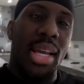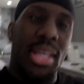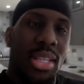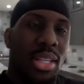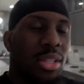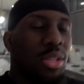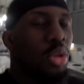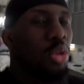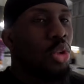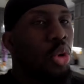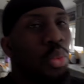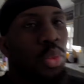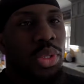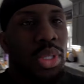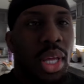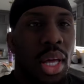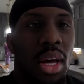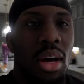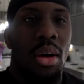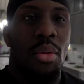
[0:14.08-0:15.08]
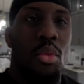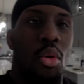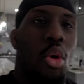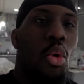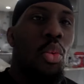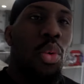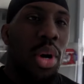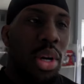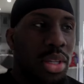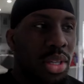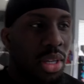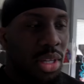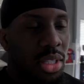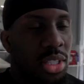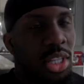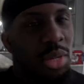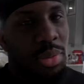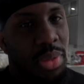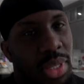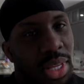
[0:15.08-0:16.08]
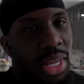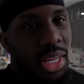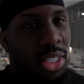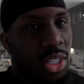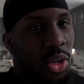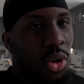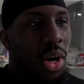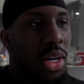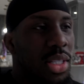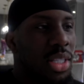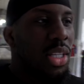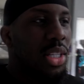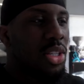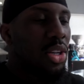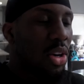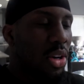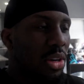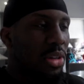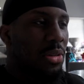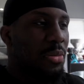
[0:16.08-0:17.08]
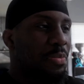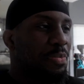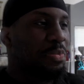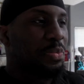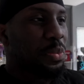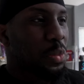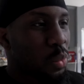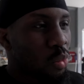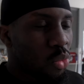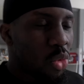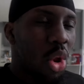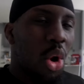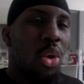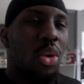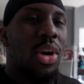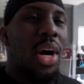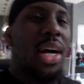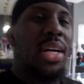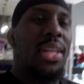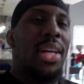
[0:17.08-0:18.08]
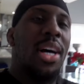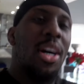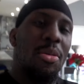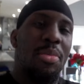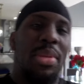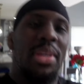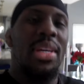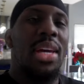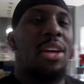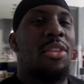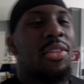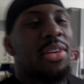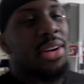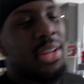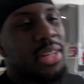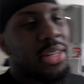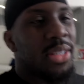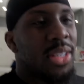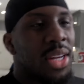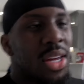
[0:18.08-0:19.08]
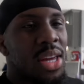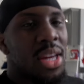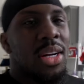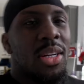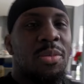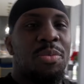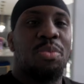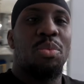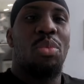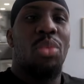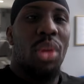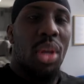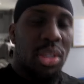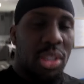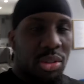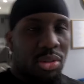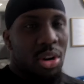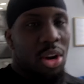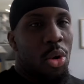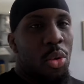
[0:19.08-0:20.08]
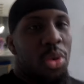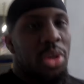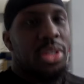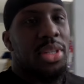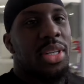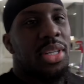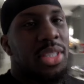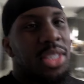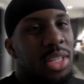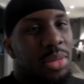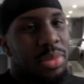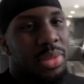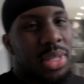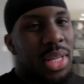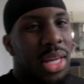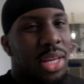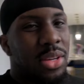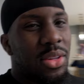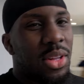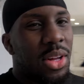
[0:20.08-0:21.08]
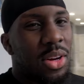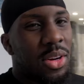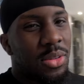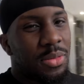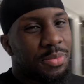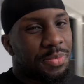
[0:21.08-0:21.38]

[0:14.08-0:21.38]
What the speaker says: actually don't know what the hell I'm going to wear to the gym today, so I need y'all to, you know, kind of help me get ready. See what I'm going to wear to the gym today, you know?